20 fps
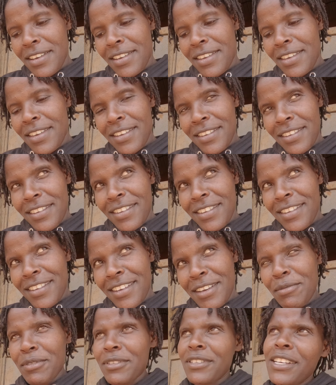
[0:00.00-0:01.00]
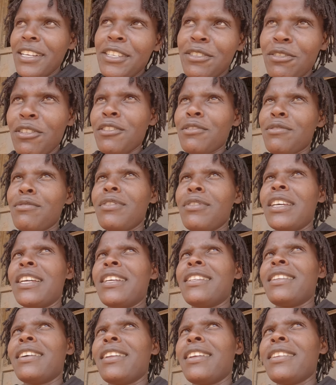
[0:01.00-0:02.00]
Yes? I was just going through the
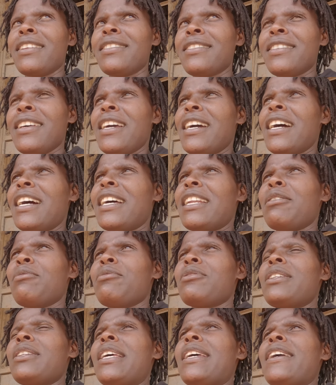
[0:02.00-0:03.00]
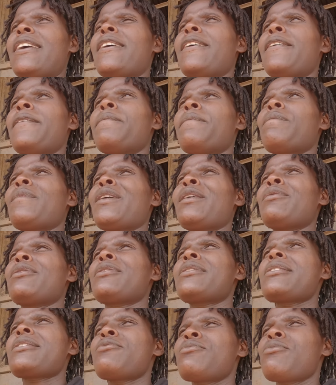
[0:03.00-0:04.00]
internet and I was like, I
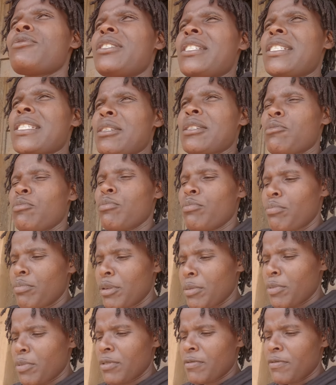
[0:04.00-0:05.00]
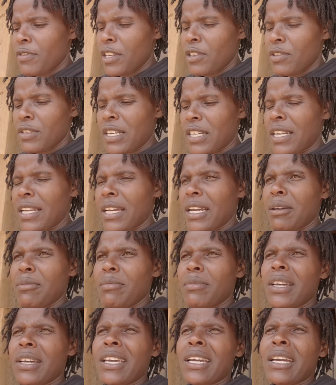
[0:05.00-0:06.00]
was just watching some people's videos and it
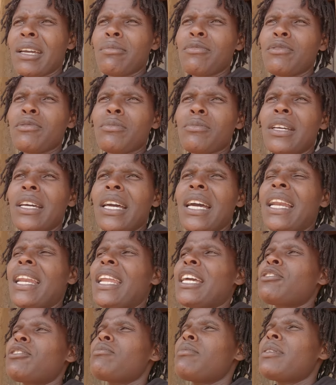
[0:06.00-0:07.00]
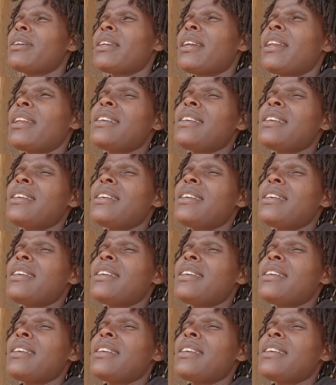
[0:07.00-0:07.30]
came to my